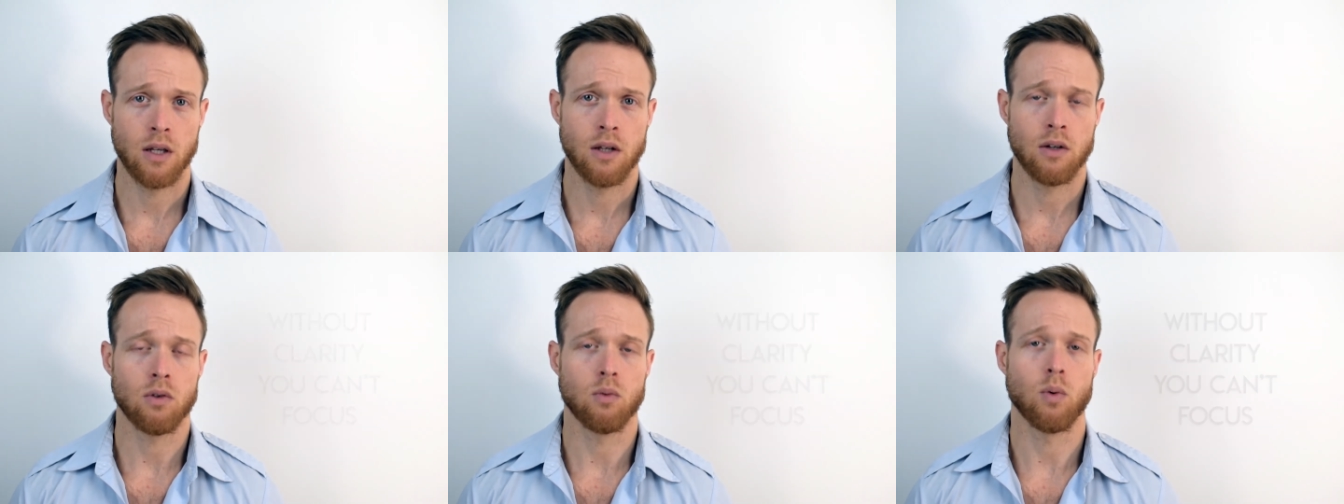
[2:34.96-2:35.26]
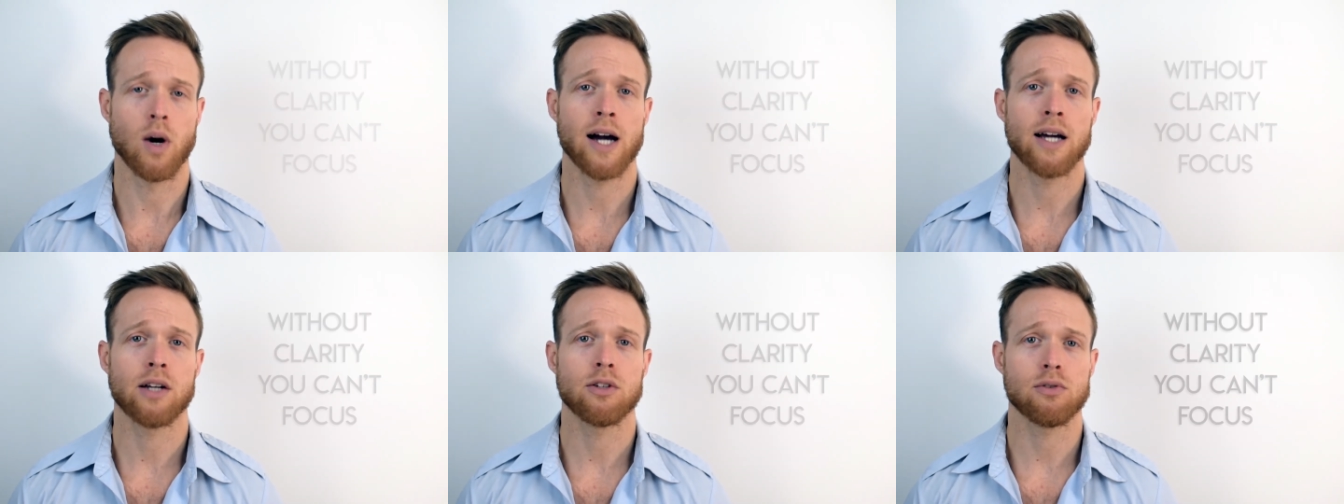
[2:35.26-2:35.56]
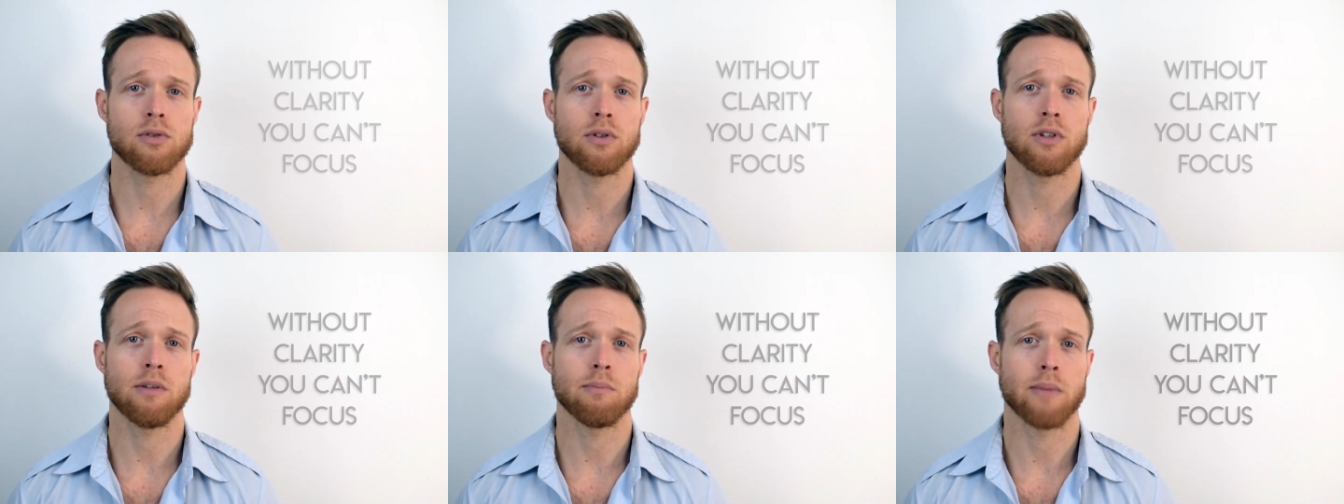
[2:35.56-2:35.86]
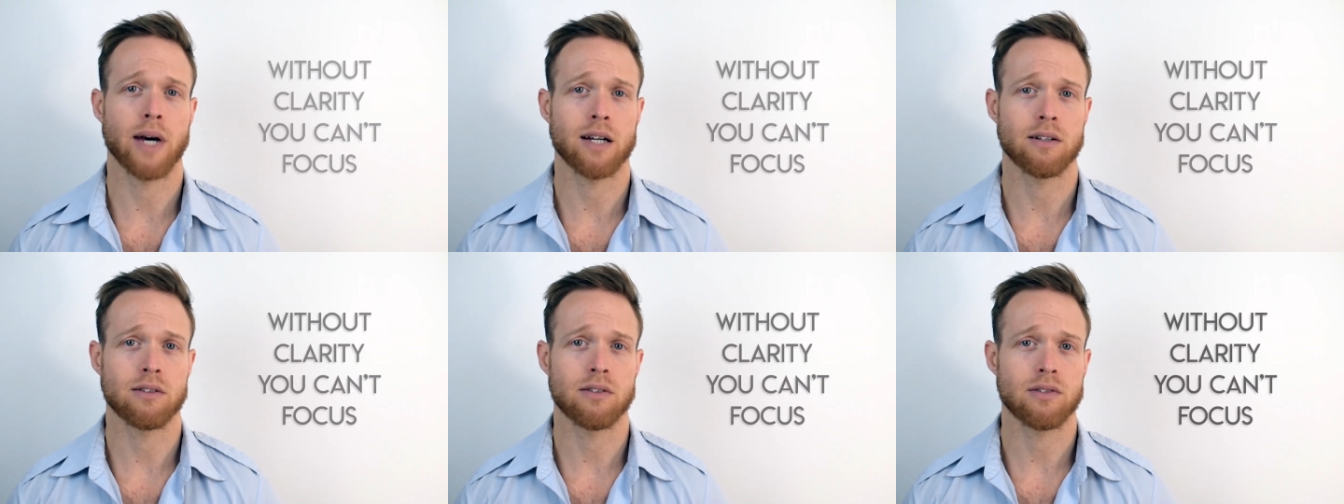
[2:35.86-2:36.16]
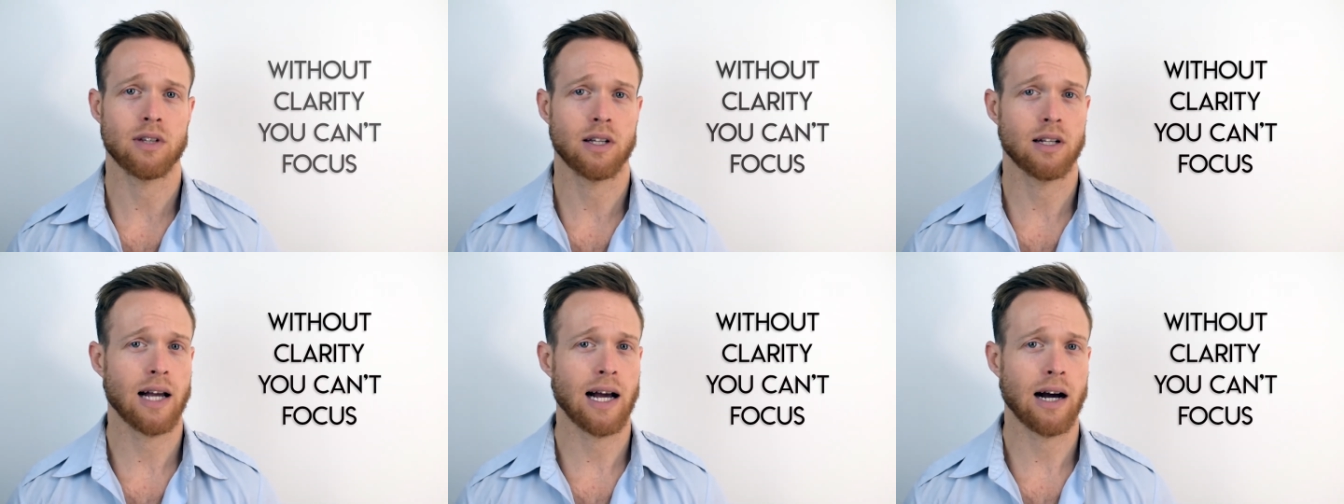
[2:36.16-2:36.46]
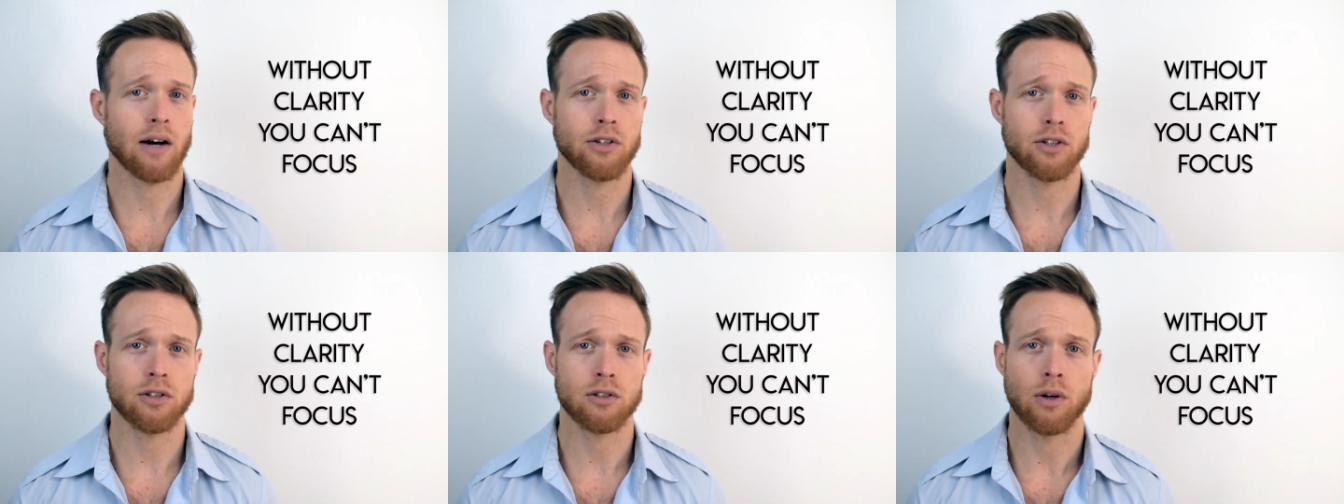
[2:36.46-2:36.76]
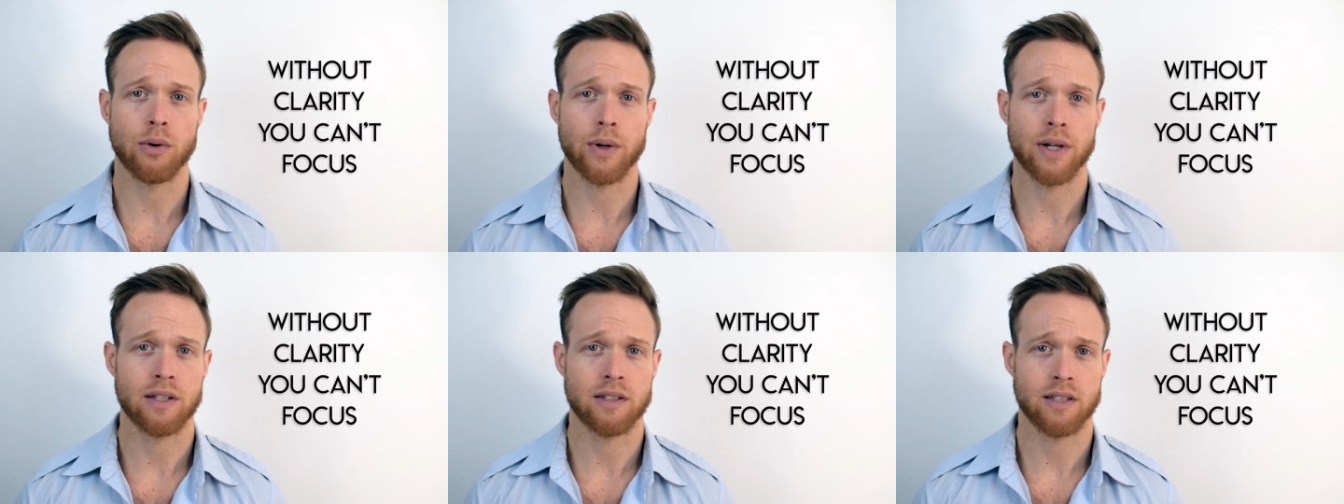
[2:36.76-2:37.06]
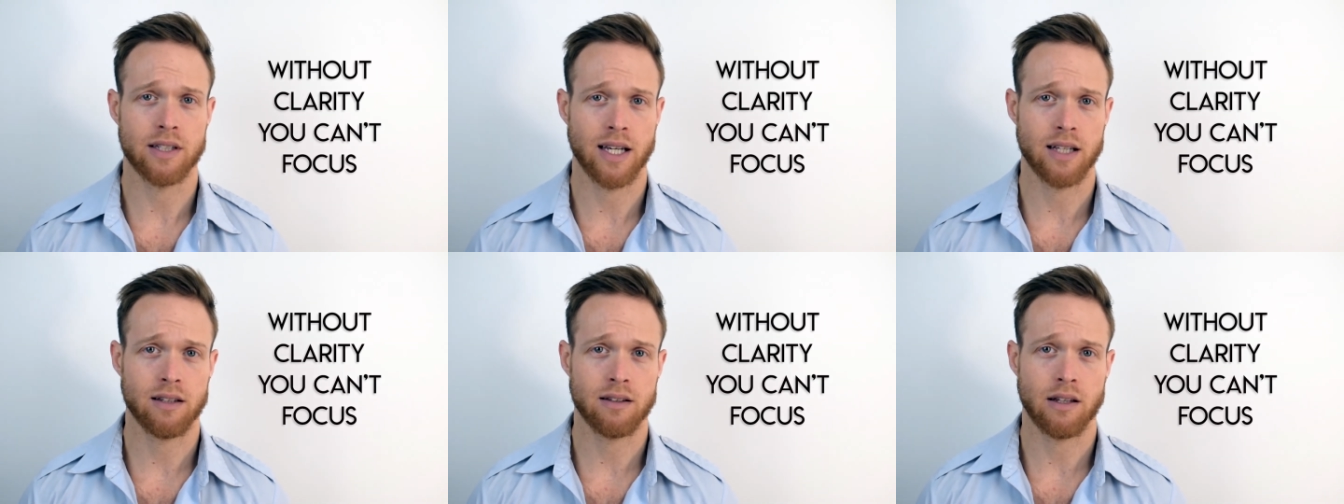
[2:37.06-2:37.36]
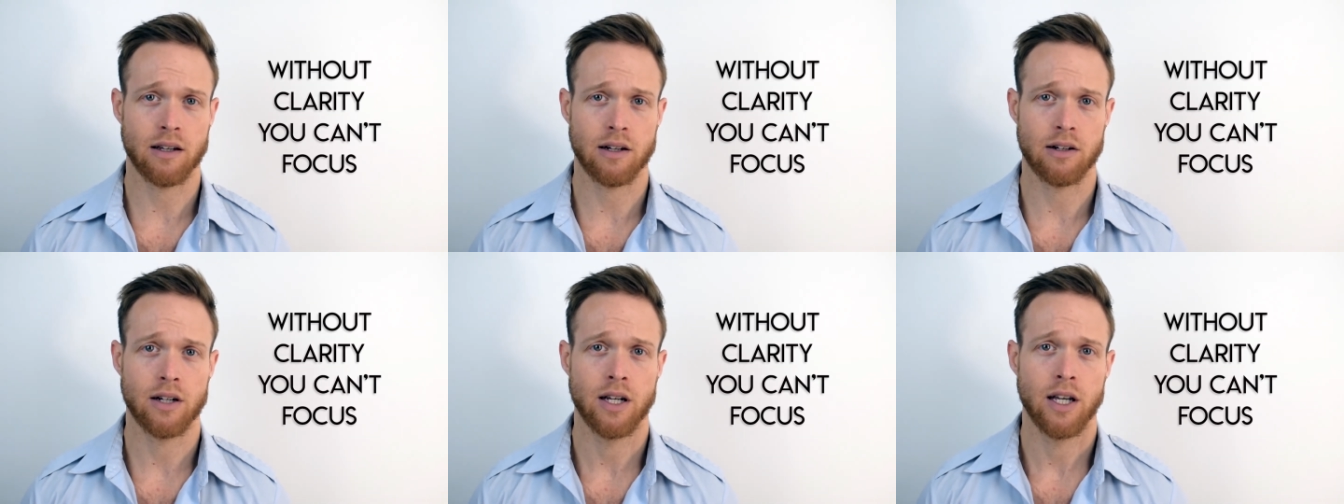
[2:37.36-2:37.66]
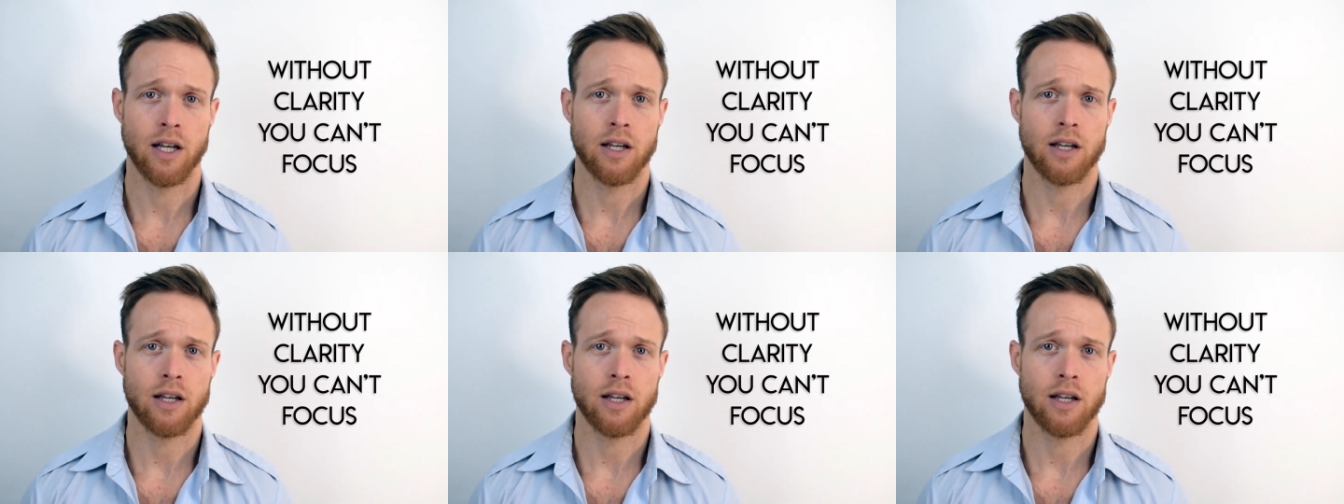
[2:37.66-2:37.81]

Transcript: why it truly matters, and how you're going to get there.